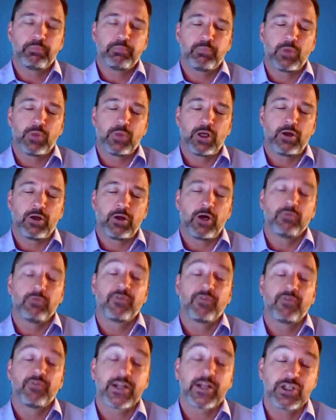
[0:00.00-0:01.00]
our
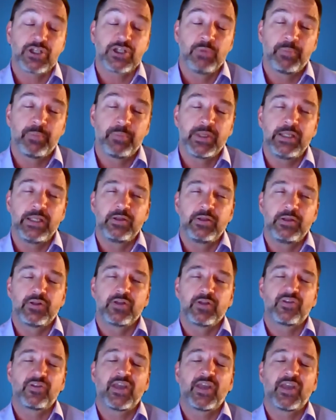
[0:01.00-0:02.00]
reflection would be
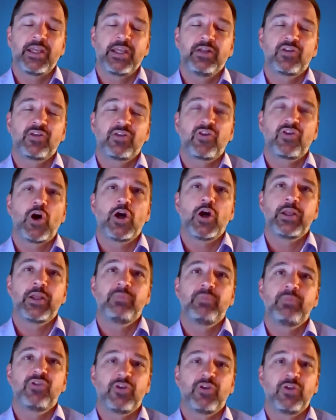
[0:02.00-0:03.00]
that taking the
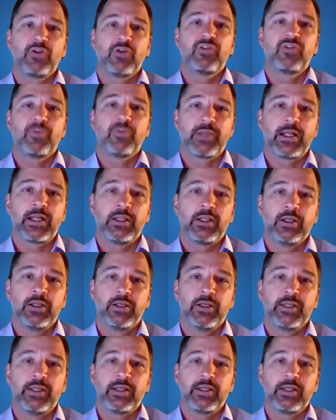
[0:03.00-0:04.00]
time to do some of that
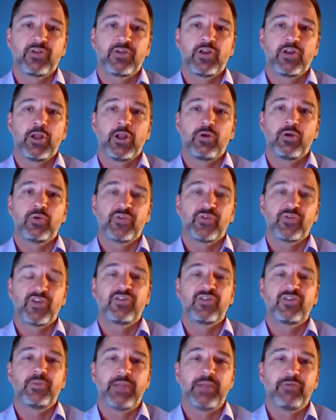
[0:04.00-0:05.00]
learning at a local
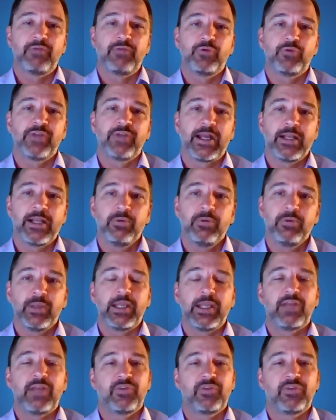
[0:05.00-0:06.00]
system level now
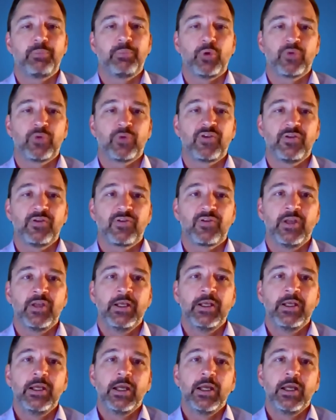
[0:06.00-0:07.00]
is important
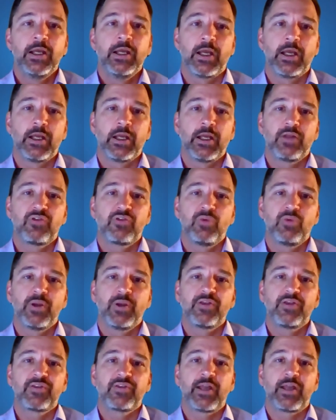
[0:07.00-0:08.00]
to
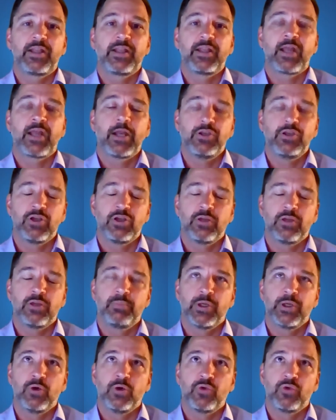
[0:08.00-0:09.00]
understand how you can
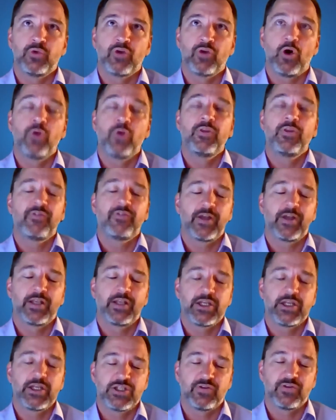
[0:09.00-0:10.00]
build on the
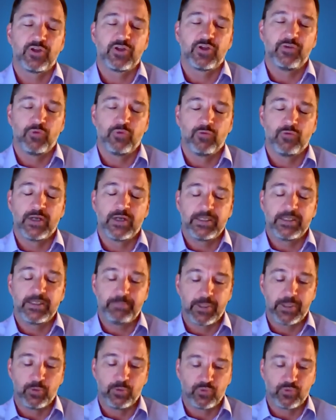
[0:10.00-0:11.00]
foundations that you've already
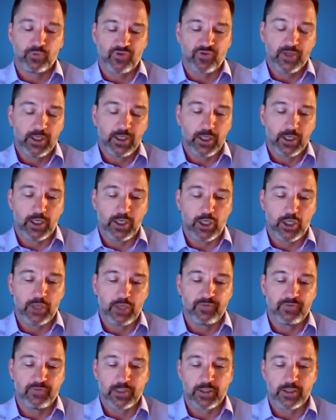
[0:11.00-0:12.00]
built
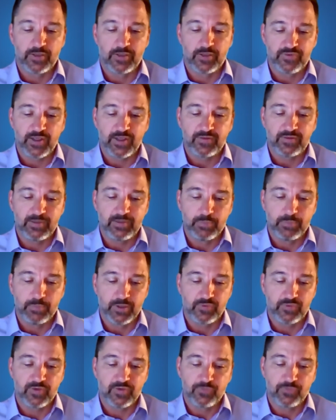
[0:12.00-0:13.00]
over the last 18
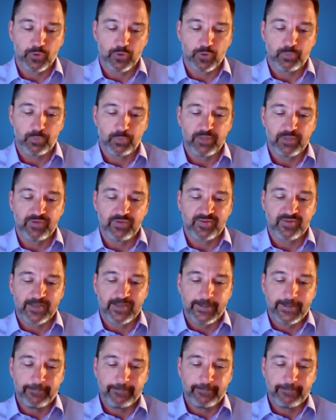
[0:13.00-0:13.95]
months, if not previously.